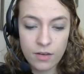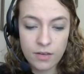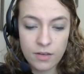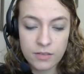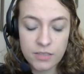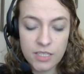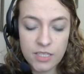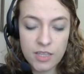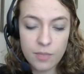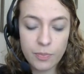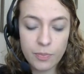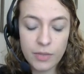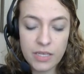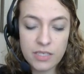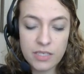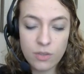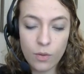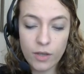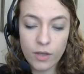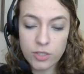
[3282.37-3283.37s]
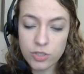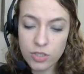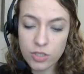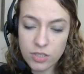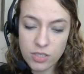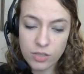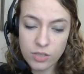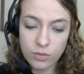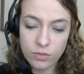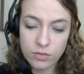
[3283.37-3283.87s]
Did the police question
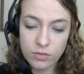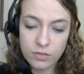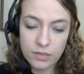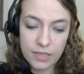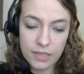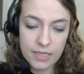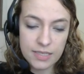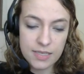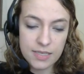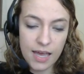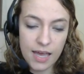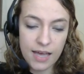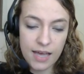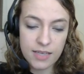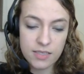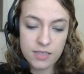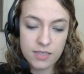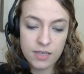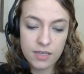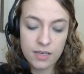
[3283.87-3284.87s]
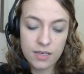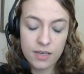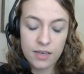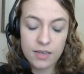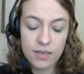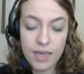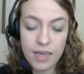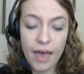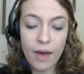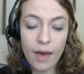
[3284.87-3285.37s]
you? Nancy asked.
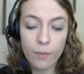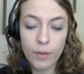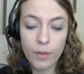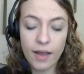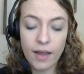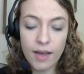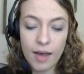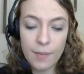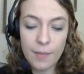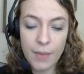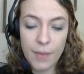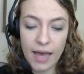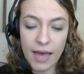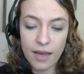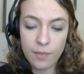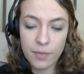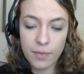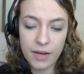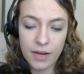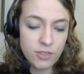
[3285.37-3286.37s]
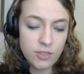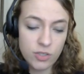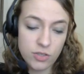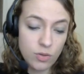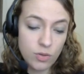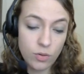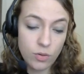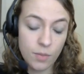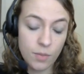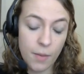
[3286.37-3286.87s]
Yeah, when I got back, but I just
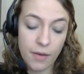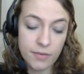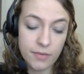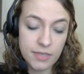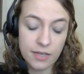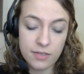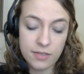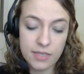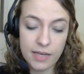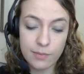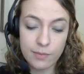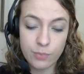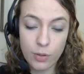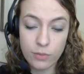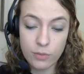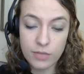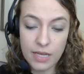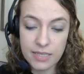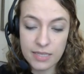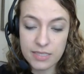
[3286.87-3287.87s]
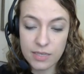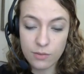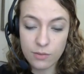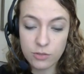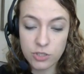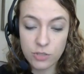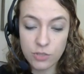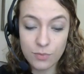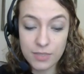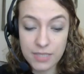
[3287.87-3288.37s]
told them I was outside protesting when
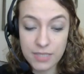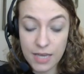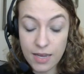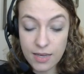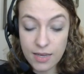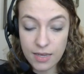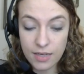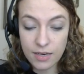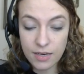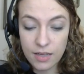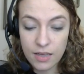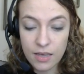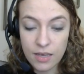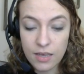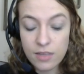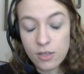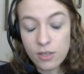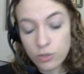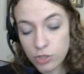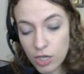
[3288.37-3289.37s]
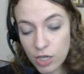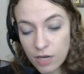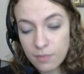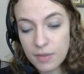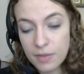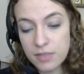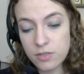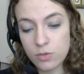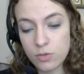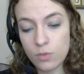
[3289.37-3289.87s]
she was taken. They'll check my
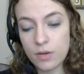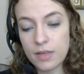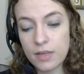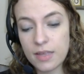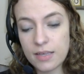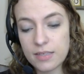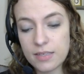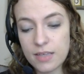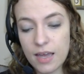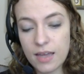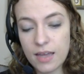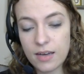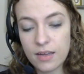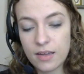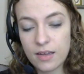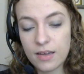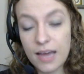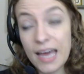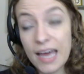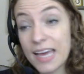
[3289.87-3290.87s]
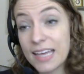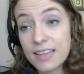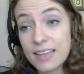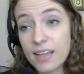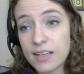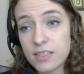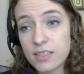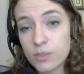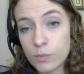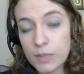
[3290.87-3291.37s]
story, they said. I had
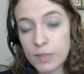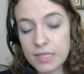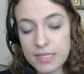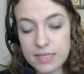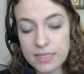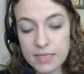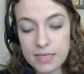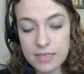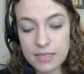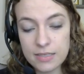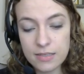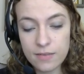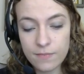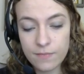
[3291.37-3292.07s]
lots of witnesses.